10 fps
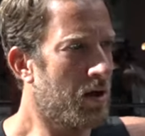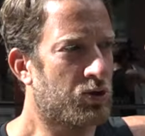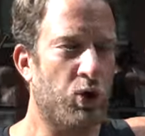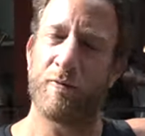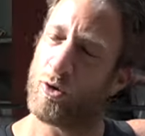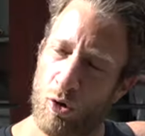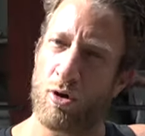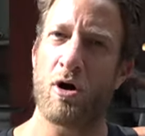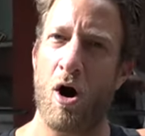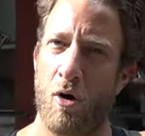So if you
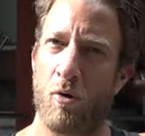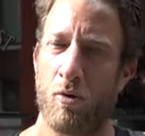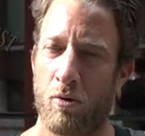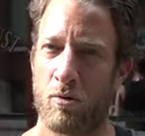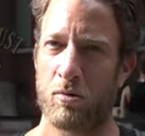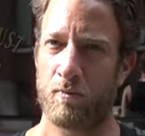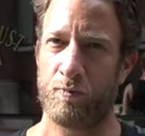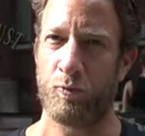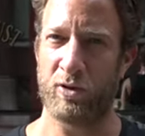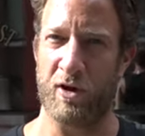go
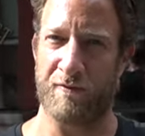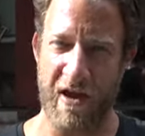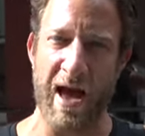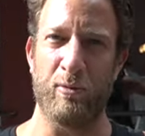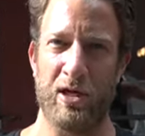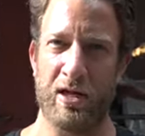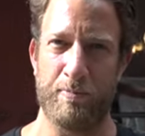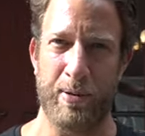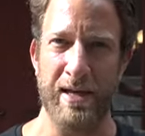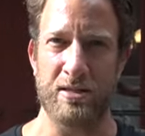with your family to
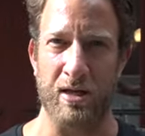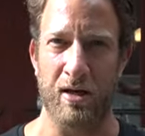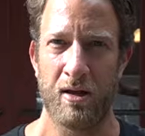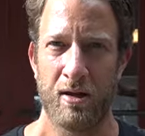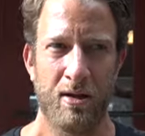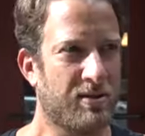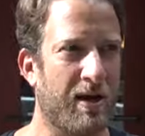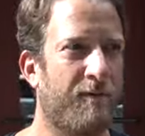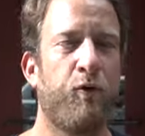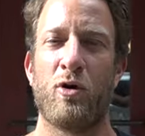eat pizza, it's
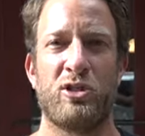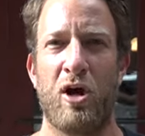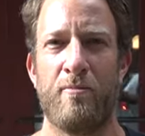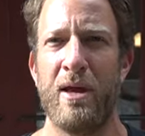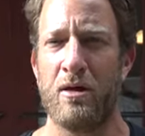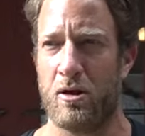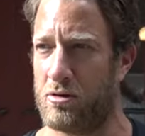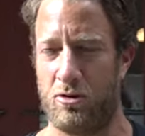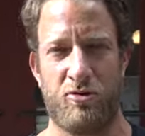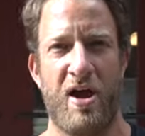like a four-star meal.
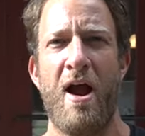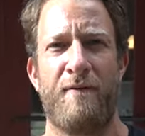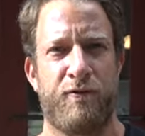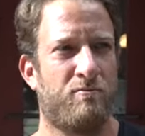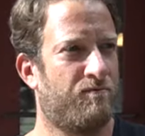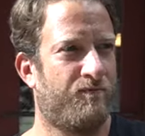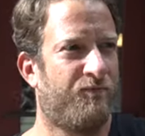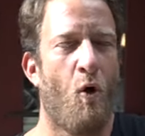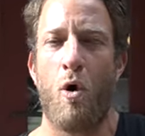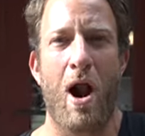You're there for
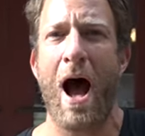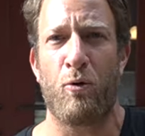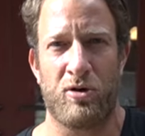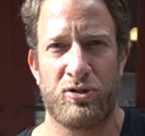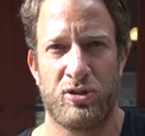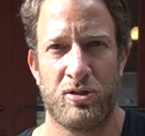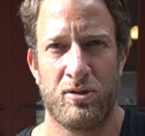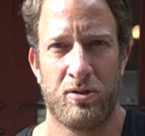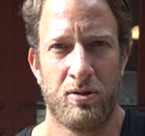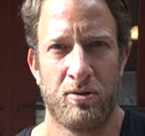4 hours.
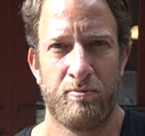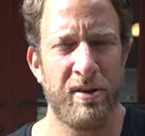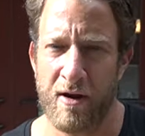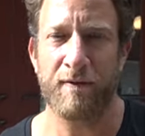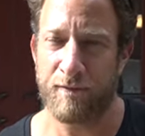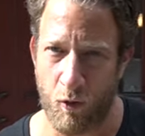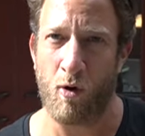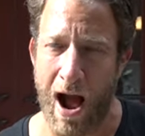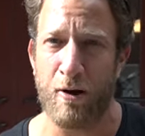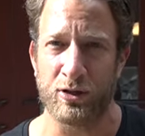Been there for
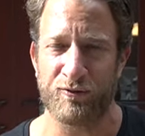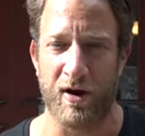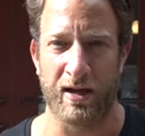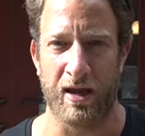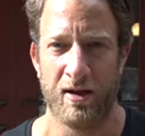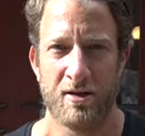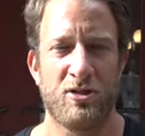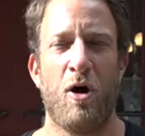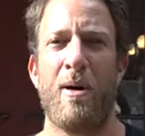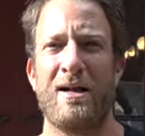4 hours, Frankie.
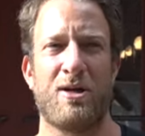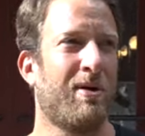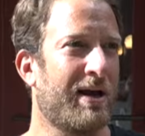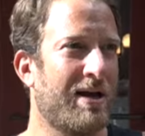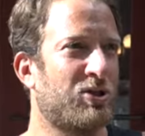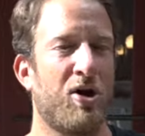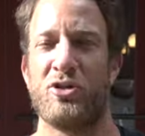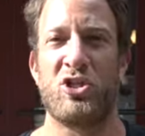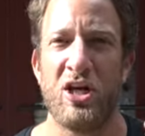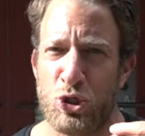So much, I'm like, I saw
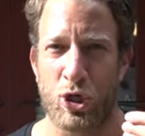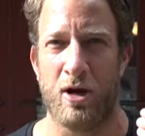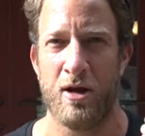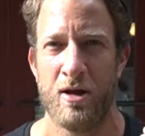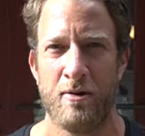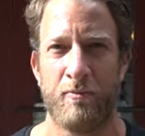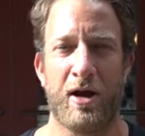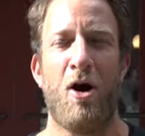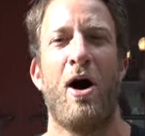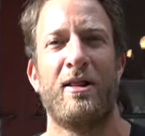this t-shirt. I'm
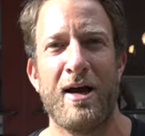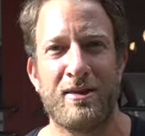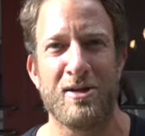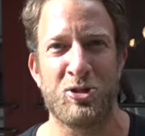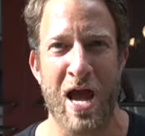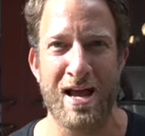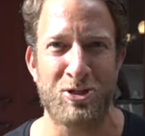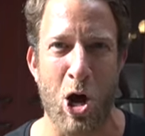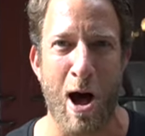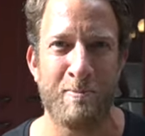like, oh, I like this tank
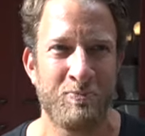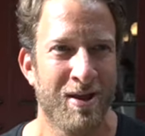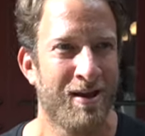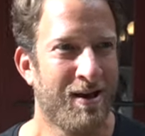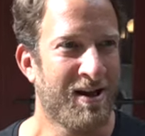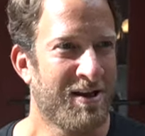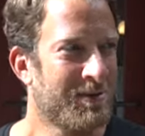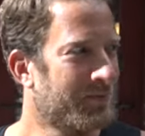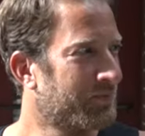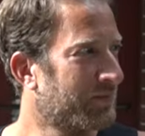top.
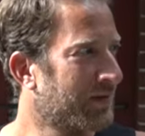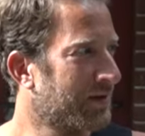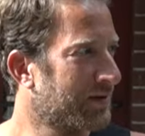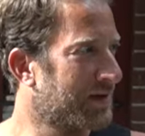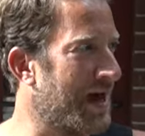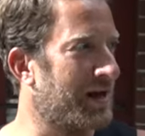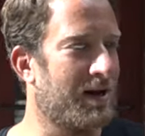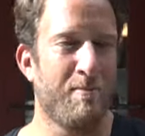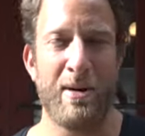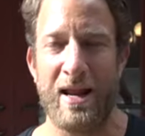Get it
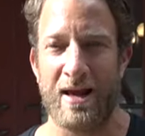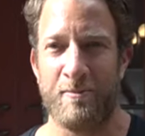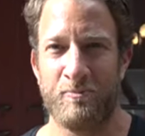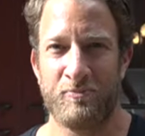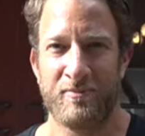in a medium.